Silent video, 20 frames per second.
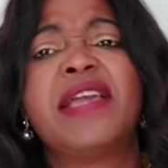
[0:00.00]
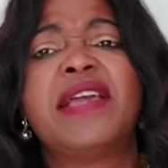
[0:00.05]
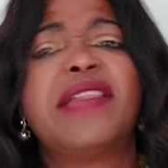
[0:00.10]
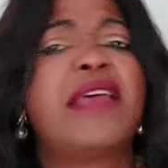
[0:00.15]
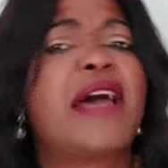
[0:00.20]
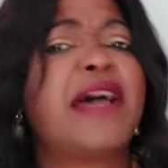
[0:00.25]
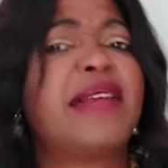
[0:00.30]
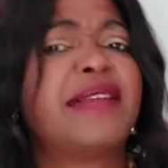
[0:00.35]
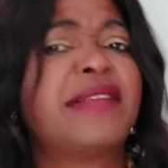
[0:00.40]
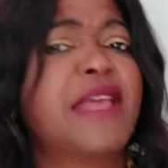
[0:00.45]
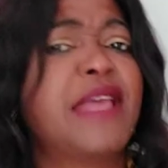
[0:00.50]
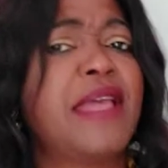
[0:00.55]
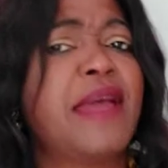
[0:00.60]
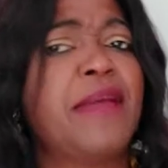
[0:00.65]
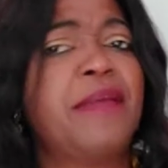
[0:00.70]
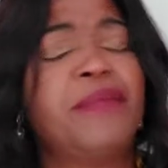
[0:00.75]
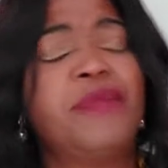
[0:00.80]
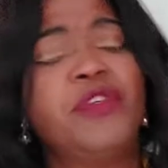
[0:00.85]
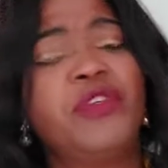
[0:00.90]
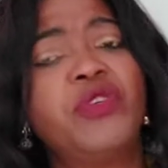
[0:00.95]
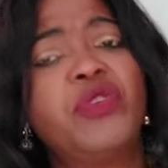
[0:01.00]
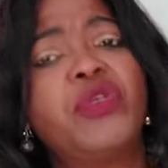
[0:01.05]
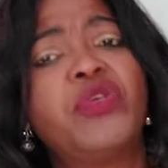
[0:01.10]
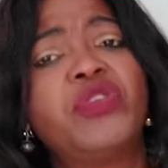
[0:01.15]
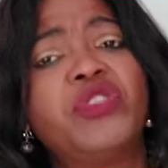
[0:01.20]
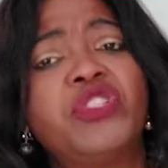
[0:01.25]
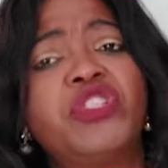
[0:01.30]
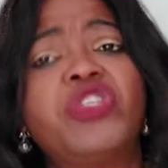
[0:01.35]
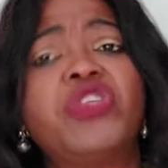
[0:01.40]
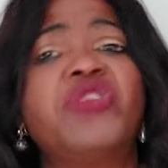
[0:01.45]
that um, you
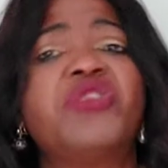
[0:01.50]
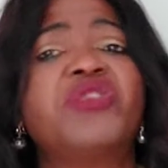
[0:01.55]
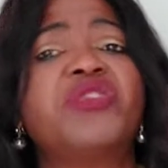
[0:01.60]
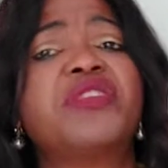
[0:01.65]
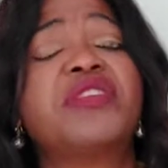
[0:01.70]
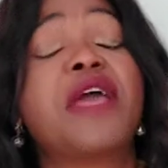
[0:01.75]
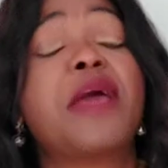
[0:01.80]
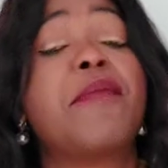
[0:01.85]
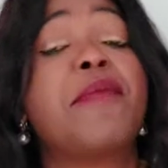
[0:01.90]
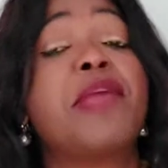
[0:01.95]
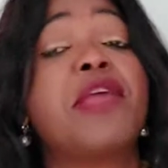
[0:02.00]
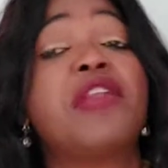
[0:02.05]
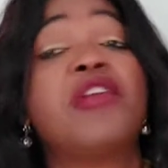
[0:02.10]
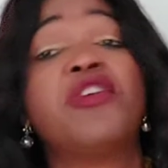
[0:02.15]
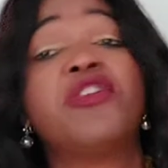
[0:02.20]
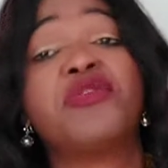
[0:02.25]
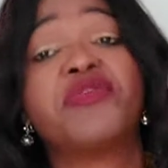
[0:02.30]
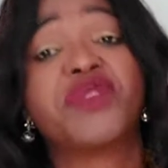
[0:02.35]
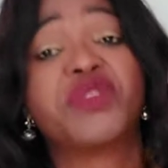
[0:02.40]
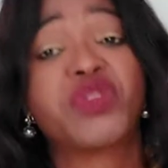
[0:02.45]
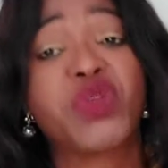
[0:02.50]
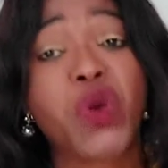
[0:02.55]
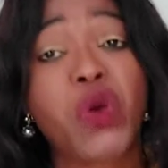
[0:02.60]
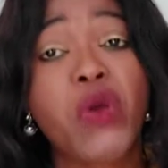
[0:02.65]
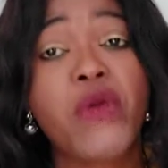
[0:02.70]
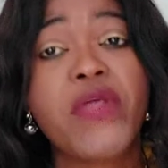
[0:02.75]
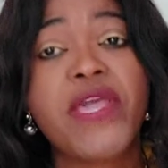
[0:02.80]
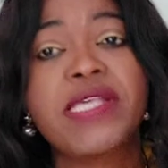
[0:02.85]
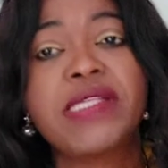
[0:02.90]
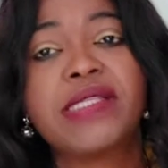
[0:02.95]
know she used to tell me a lot of
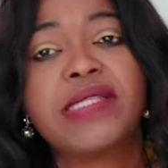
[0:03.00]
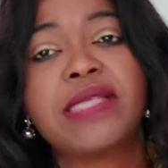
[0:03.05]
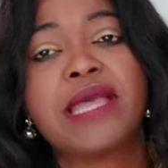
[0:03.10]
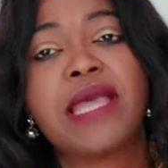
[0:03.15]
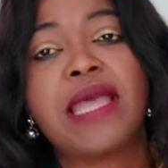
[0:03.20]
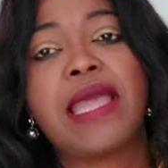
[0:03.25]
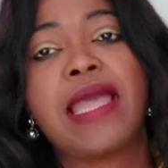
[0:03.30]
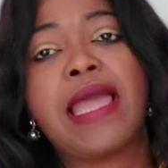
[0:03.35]
stories